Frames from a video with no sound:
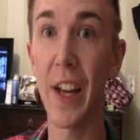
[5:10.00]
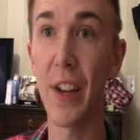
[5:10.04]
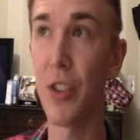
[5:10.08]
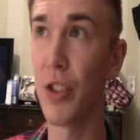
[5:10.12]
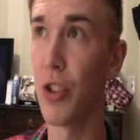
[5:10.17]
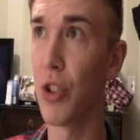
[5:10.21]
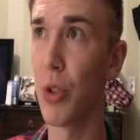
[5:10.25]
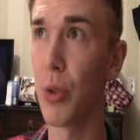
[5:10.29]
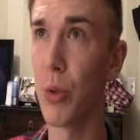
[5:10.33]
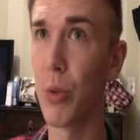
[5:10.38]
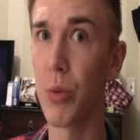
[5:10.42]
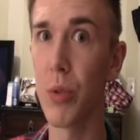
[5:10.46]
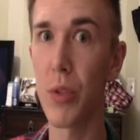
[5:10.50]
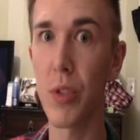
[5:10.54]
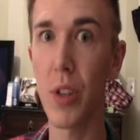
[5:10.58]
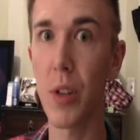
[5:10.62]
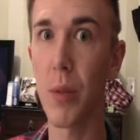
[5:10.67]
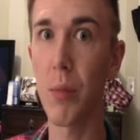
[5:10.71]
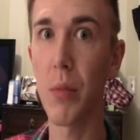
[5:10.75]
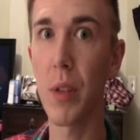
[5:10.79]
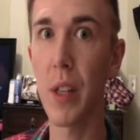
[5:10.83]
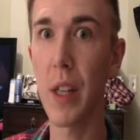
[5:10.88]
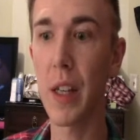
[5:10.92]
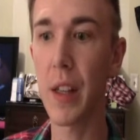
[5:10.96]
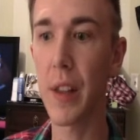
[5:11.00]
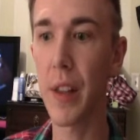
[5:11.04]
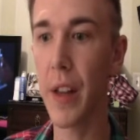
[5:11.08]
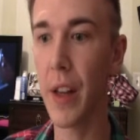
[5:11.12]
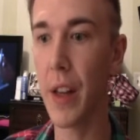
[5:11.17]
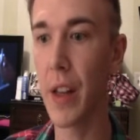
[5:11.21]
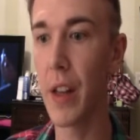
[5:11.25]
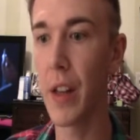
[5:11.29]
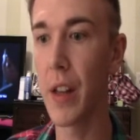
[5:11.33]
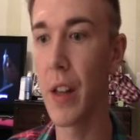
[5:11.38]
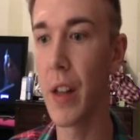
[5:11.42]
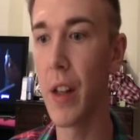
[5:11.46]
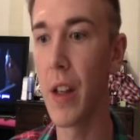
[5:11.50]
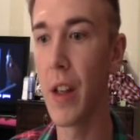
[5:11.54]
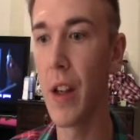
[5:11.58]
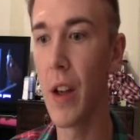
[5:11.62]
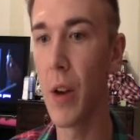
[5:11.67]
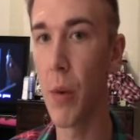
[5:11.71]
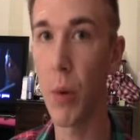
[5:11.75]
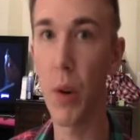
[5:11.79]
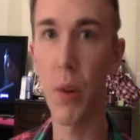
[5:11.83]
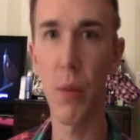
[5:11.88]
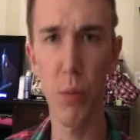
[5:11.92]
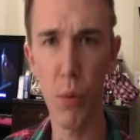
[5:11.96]
June, something like that.
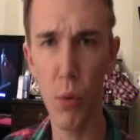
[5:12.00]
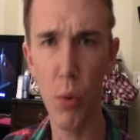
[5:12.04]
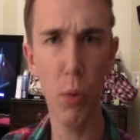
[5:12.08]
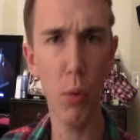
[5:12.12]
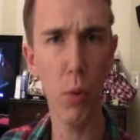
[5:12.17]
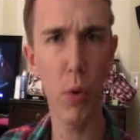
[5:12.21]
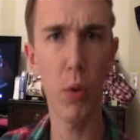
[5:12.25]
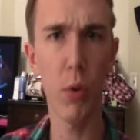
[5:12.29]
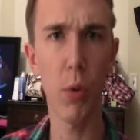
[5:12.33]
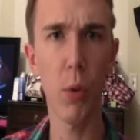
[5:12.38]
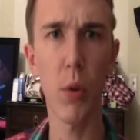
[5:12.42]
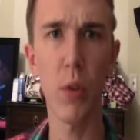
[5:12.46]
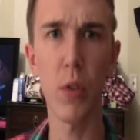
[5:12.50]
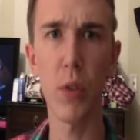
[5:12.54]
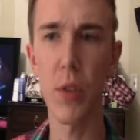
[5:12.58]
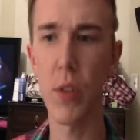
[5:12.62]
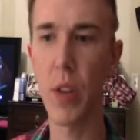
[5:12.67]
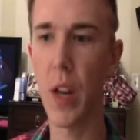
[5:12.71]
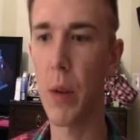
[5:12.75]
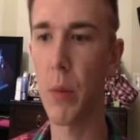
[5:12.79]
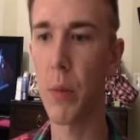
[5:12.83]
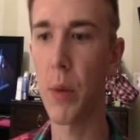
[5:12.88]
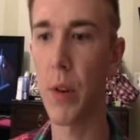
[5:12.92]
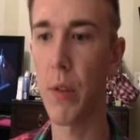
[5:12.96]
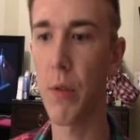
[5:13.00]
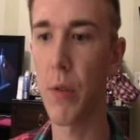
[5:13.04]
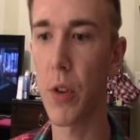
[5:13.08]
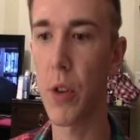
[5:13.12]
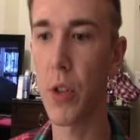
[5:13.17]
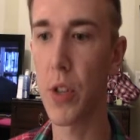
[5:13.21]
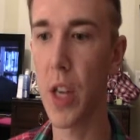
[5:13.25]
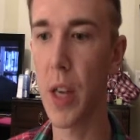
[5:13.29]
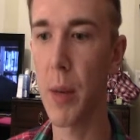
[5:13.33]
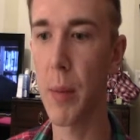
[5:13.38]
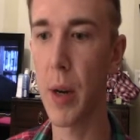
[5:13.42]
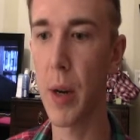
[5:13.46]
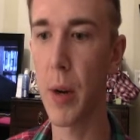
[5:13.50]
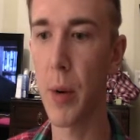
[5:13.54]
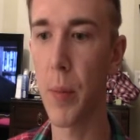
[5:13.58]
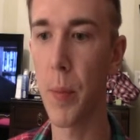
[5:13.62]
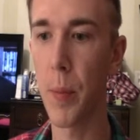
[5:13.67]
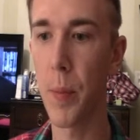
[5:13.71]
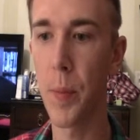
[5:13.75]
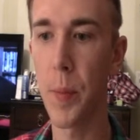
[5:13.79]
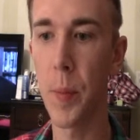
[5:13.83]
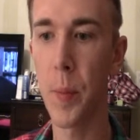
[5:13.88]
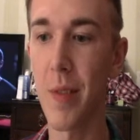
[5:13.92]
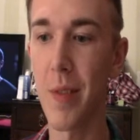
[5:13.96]
More towards the time when it first came out.
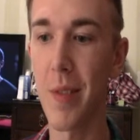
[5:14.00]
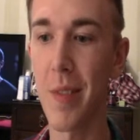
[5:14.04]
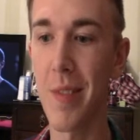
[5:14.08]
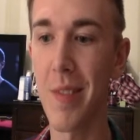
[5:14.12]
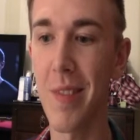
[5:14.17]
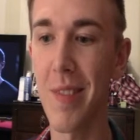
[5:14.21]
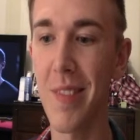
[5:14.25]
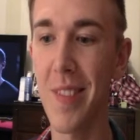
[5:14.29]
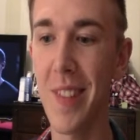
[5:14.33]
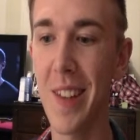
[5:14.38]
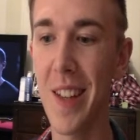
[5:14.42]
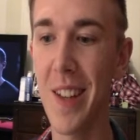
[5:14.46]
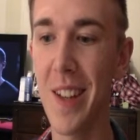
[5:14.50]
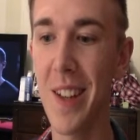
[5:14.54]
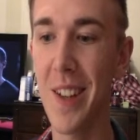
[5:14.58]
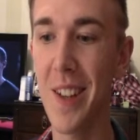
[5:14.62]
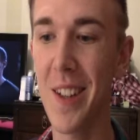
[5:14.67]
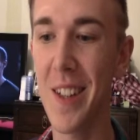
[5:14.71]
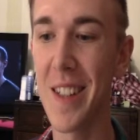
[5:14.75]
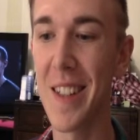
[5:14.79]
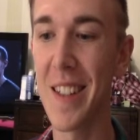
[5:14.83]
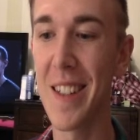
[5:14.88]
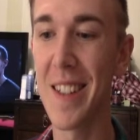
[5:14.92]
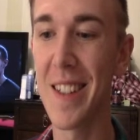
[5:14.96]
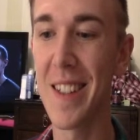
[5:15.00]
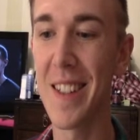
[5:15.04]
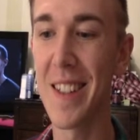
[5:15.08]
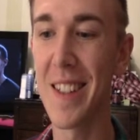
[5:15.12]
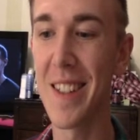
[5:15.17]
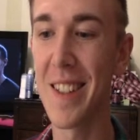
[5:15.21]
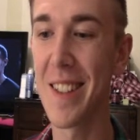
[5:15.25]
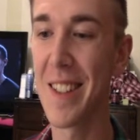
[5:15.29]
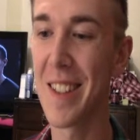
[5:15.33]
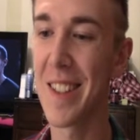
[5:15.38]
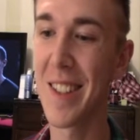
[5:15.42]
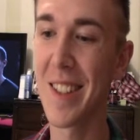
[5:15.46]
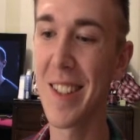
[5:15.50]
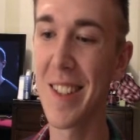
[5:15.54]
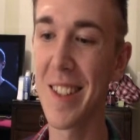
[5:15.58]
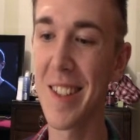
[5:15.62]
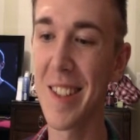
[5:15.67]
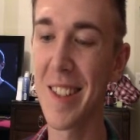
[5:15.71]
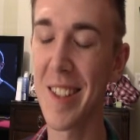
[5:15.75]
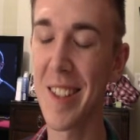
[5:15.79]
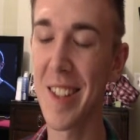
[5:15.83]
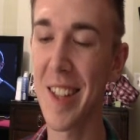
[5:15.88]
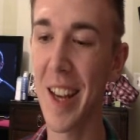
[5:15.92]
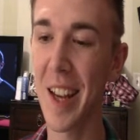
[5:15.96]
There he is.
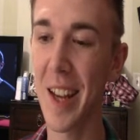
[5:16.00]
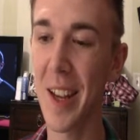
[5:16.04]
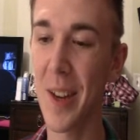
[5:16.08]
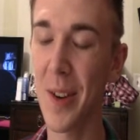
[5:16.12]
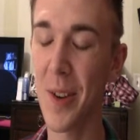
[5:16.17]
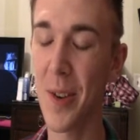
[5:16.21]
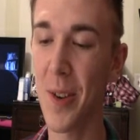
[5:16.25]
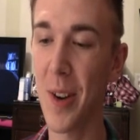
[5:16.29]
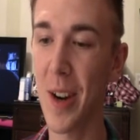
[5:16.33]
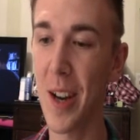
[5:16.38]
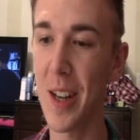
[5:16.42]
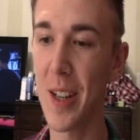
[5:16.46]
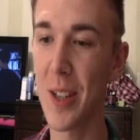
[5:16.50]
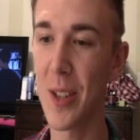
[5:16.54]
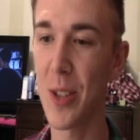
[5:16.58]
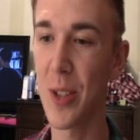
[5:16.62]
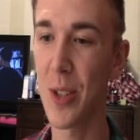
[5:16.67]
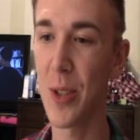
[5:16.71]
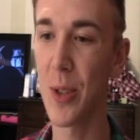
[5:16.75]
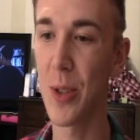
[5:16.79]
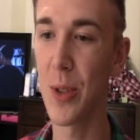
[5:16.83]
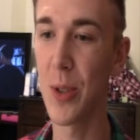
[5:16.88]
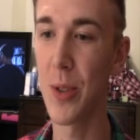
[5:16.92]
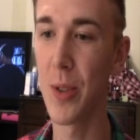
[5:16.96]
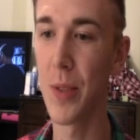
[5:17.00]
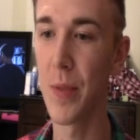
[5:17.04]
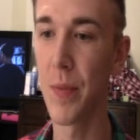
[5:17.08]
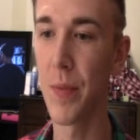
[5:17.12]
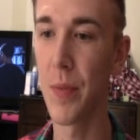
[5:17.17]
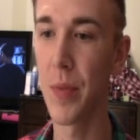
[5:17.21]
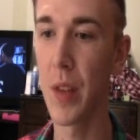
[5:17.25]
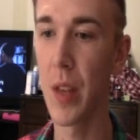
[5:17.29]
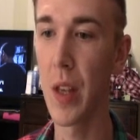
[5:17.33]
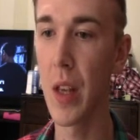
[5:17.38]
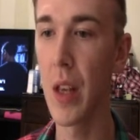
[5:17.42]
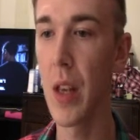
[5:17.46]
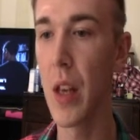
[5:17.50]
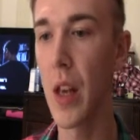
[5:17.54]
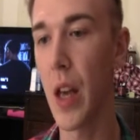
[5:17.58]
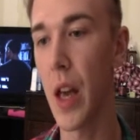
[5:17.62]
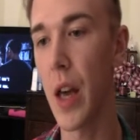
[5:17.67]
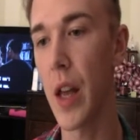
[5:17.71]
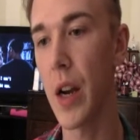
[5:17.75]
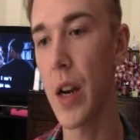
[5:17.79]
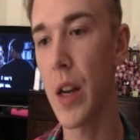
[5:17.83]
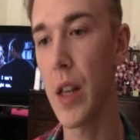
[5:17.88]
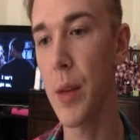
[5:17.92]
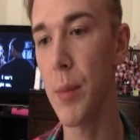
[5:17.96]
Second Raichu.
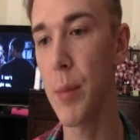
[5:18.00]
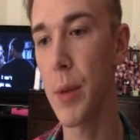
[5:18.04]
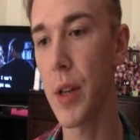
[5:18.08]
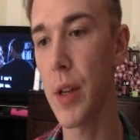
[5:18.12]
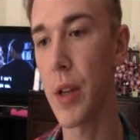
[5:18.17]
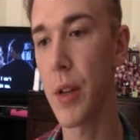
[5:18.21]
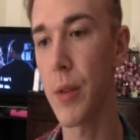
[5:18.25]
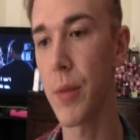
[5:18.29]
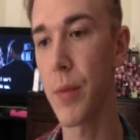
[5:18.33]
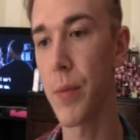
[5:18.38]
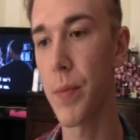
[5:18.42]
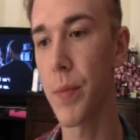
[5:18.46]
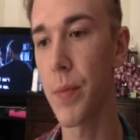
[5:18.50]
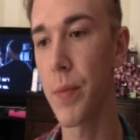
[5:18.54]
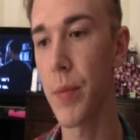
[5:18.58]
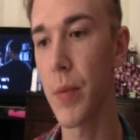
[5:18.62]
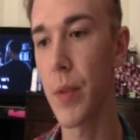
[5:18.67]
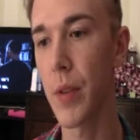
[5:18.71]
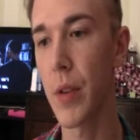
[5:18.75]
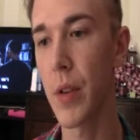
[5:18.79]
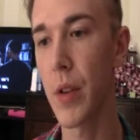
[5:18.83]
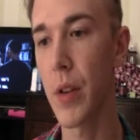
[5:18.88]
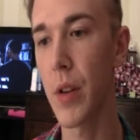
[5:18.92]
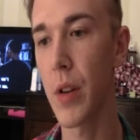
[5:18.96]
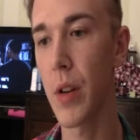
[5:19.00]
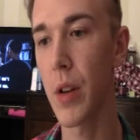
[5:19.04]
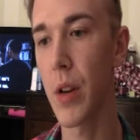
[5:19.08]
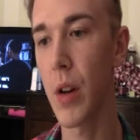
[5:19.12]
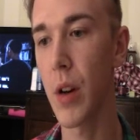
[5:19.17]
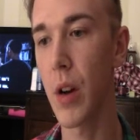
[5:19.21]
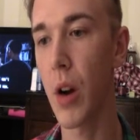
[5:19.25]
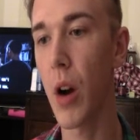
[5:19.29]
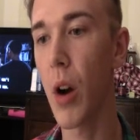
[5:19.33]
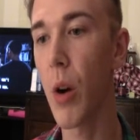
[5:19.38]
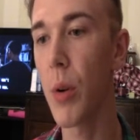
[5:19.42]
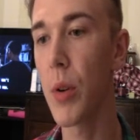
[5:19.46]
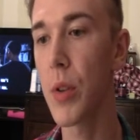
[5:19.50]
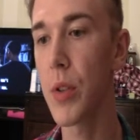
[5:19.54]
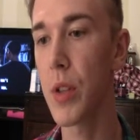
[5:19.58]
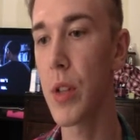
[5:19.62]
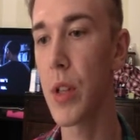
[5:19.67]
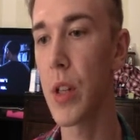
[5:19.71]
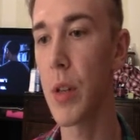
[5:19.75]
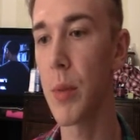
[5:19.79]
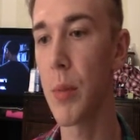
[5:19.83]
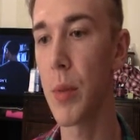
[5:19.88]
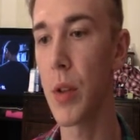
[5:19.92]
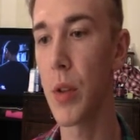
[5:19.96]
And an email. Always get
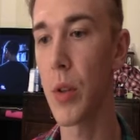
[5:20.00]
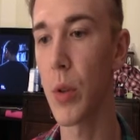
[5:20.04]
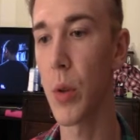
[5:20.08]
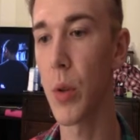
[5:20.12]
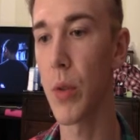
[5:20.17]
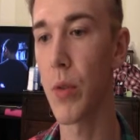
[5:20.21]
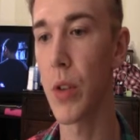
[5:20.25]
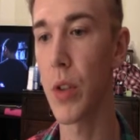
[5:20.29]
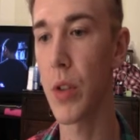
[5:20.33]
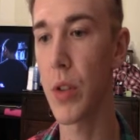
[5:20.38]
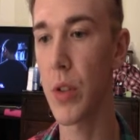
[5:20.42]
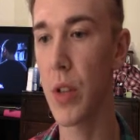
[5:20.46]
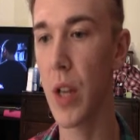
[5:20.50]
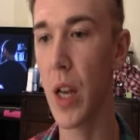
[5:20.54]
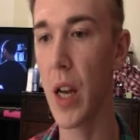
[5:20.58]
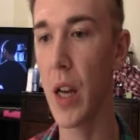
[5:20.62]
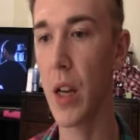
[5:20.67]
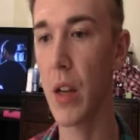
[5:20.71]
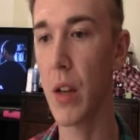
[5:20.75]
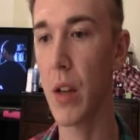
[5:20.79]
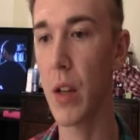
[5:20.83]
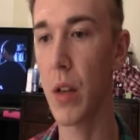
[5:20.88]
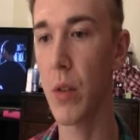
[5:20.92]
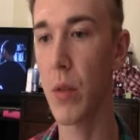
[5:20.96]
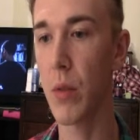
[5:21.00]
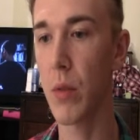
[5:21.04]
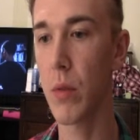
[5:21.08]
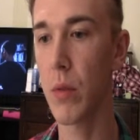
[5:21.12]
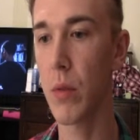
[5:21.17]
email notifications. Yeah, oh.